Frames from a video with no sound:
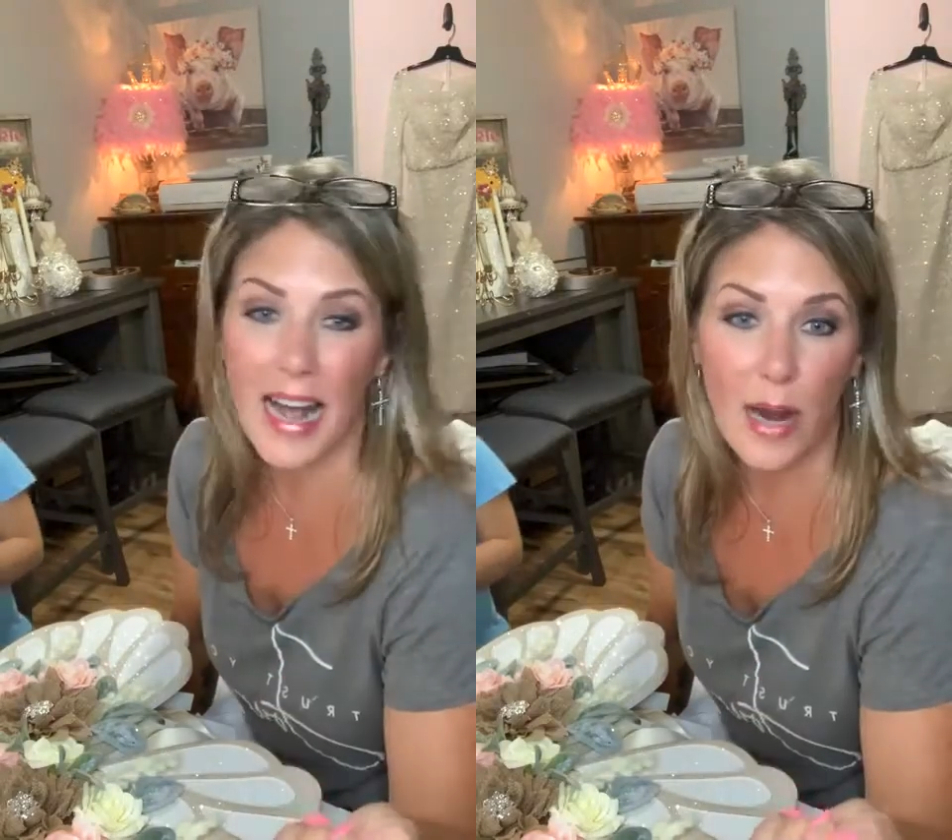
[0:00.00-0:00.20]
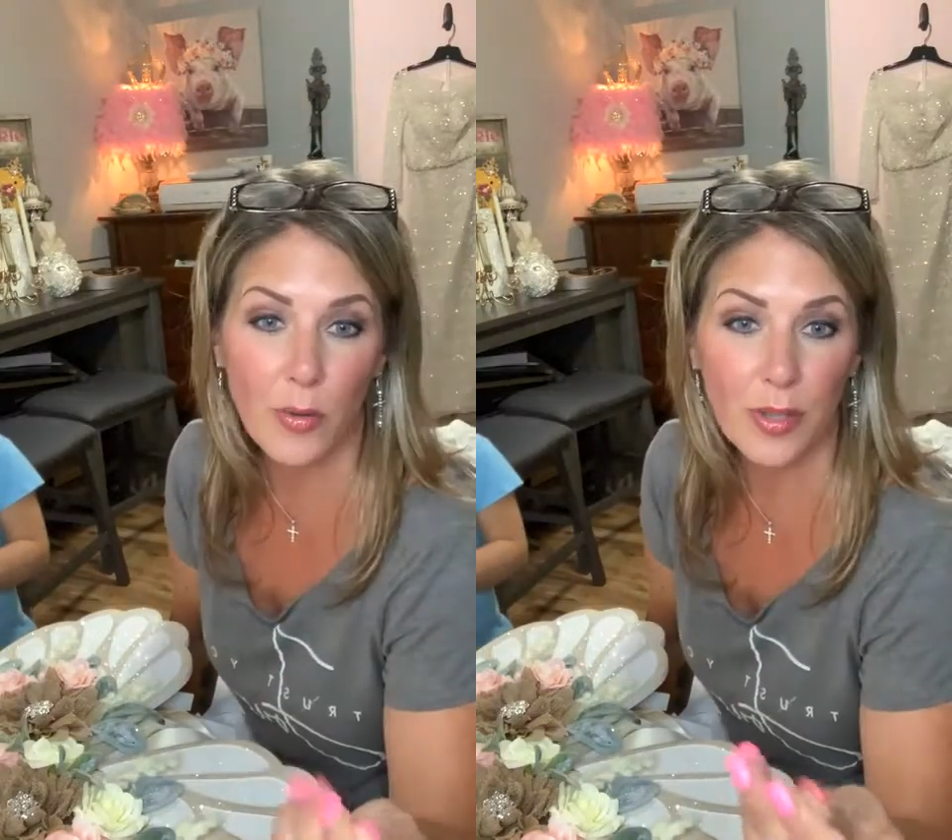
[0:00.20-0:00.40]

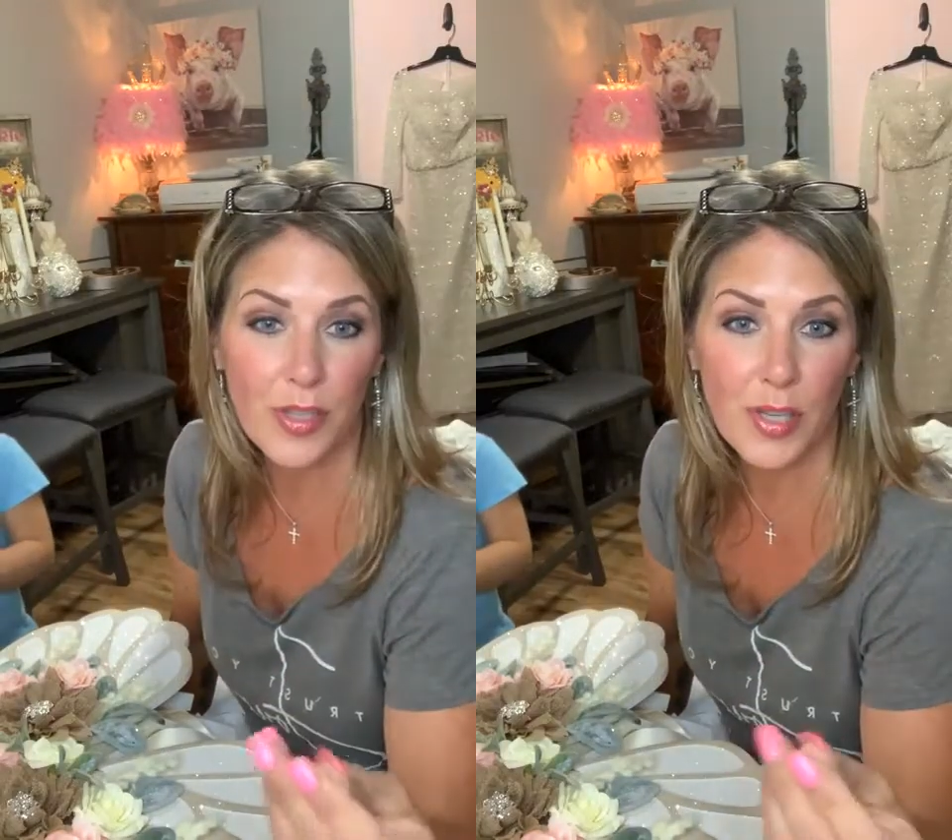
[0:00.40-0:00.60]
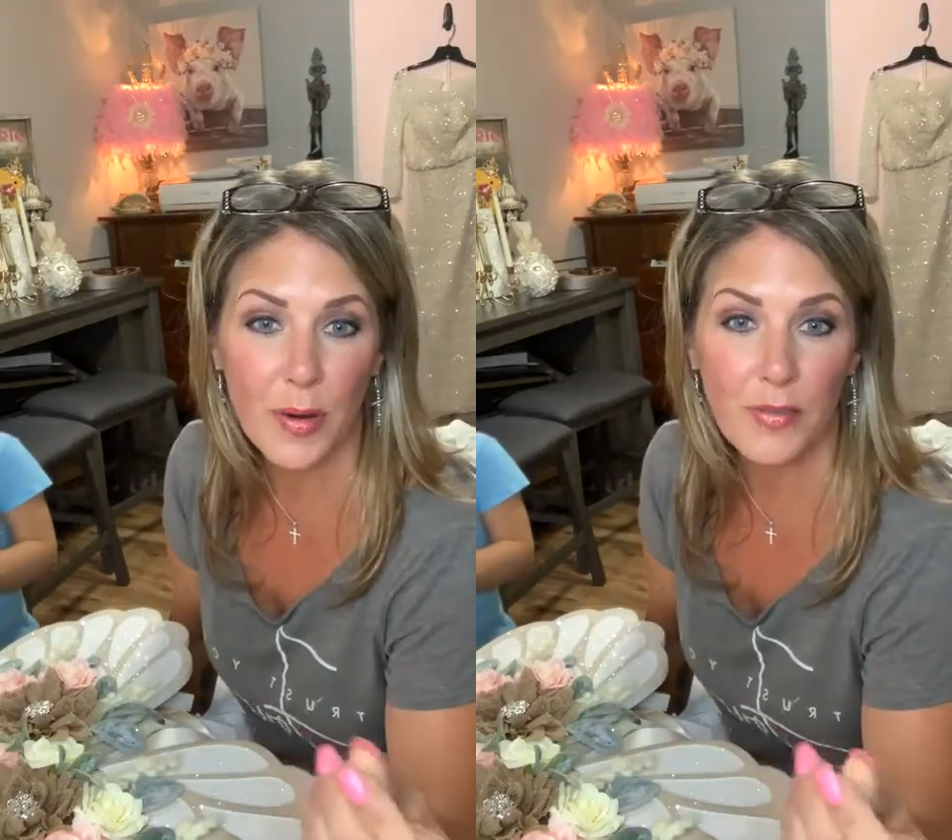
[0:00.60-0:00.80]
hour or
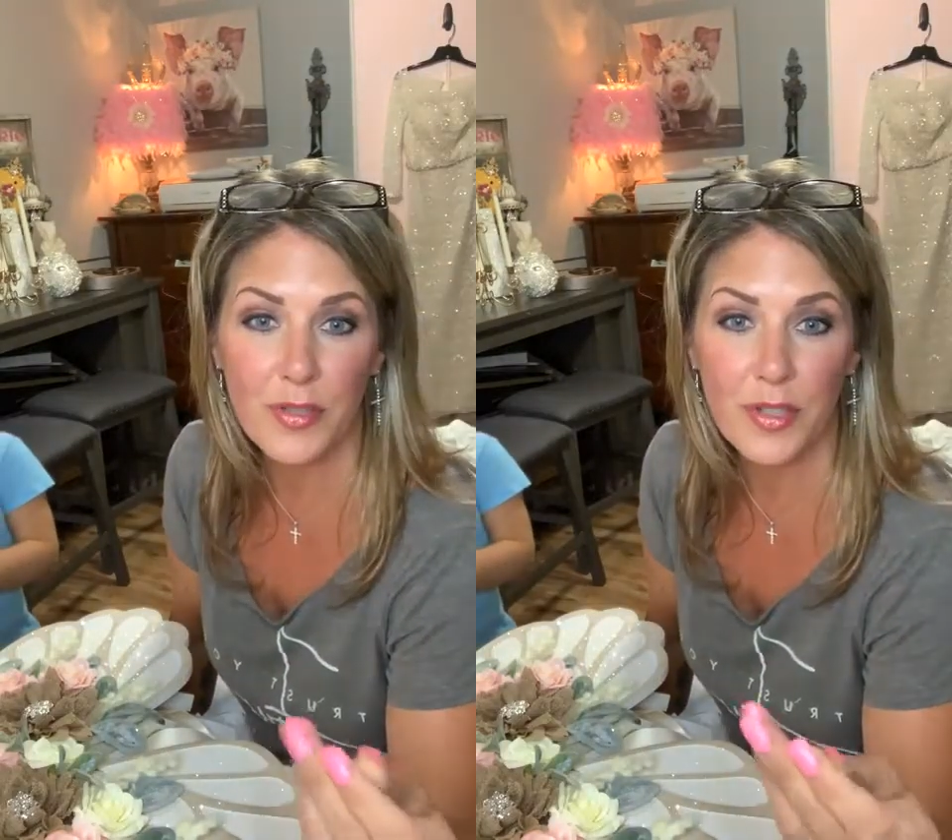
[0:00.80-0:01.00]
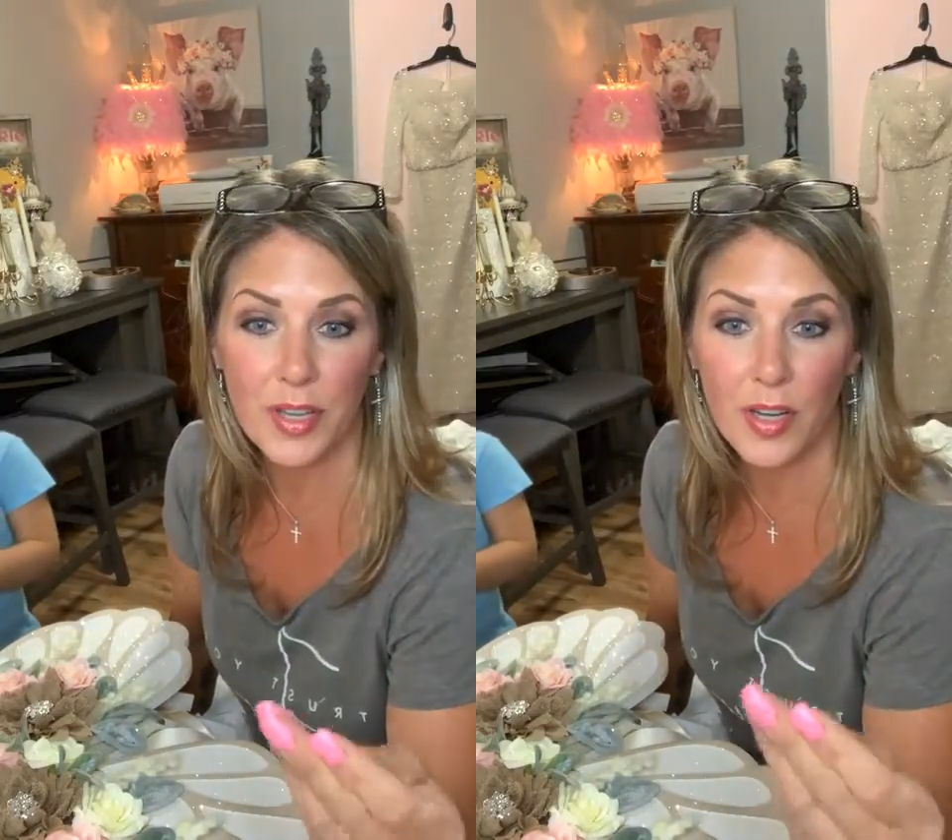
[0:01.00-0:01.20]
so after
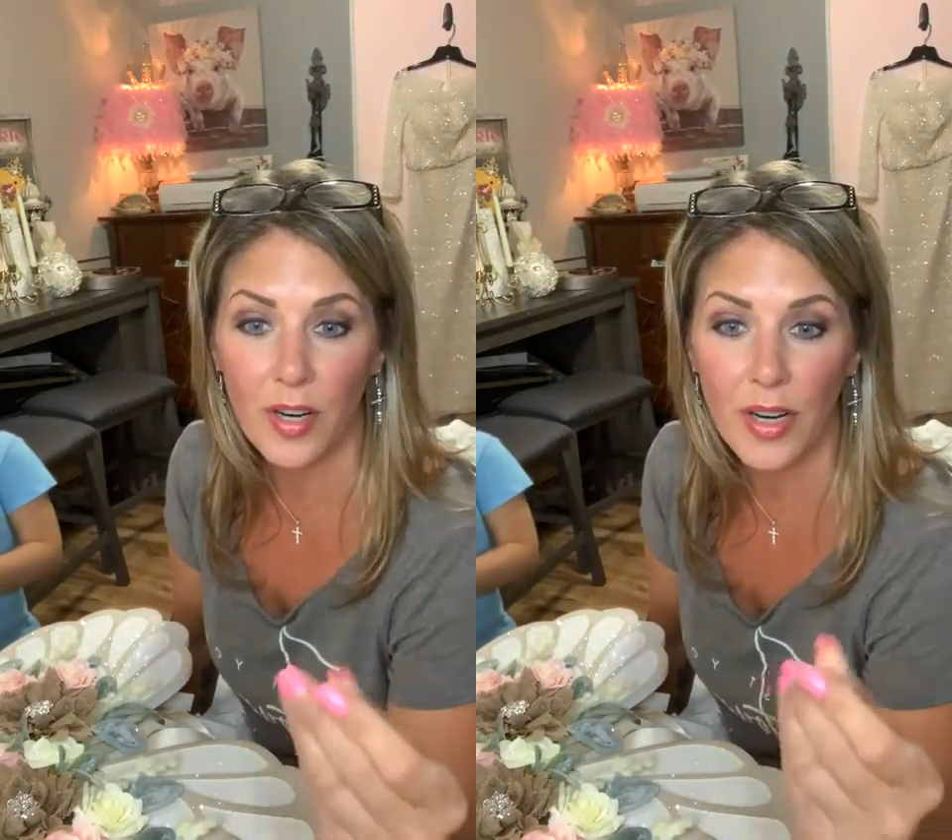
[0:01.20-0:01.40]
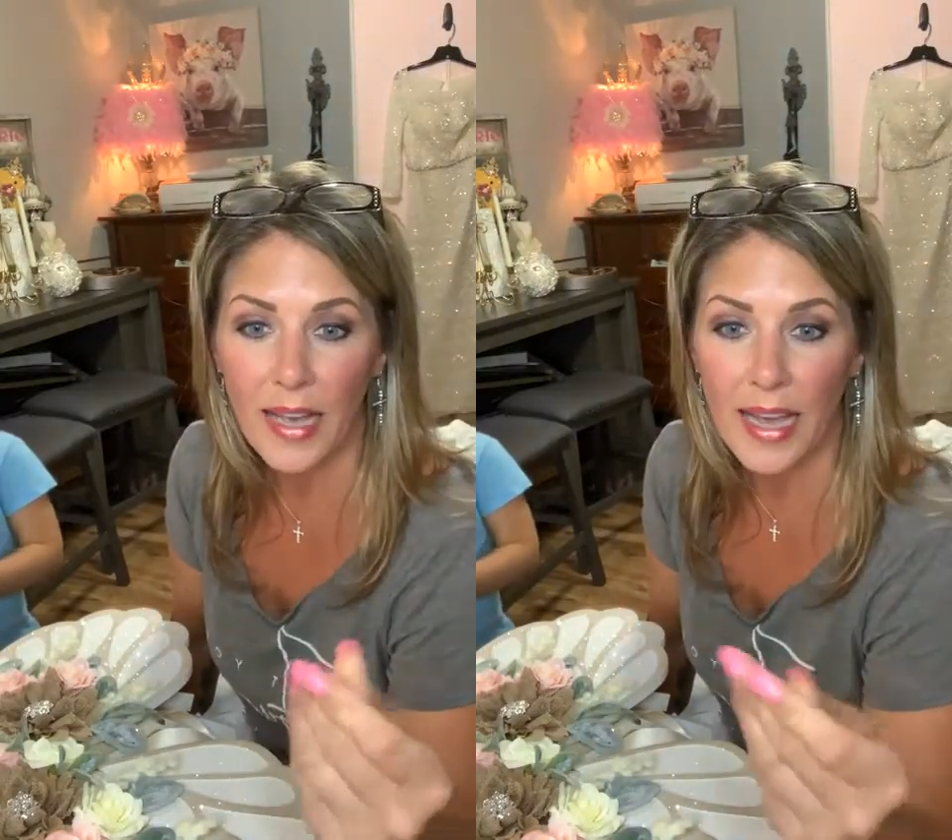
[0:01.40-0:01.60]
dinner.